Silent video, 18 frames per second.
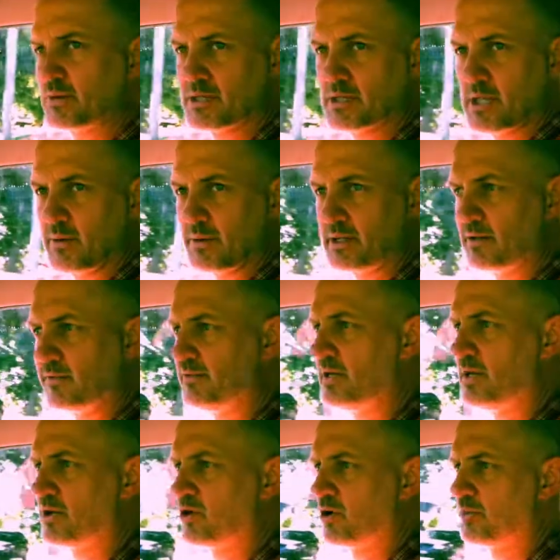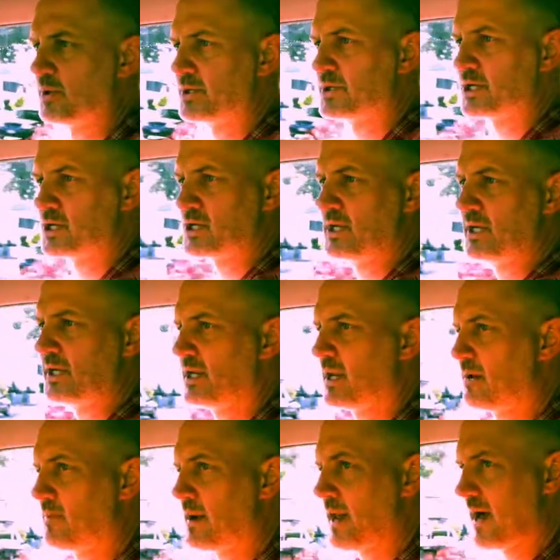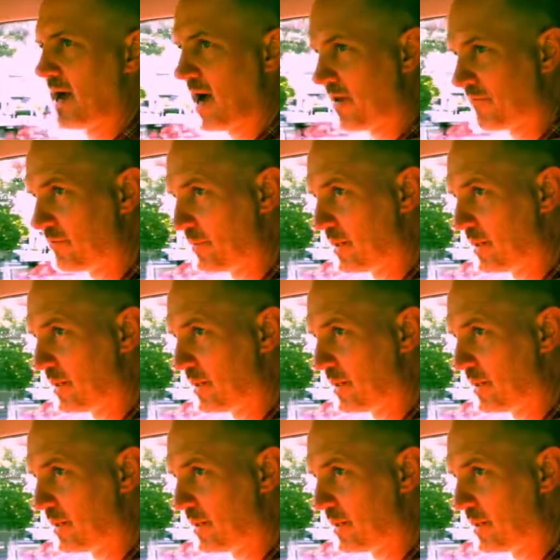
slowing the vehicle, positioning it about a half a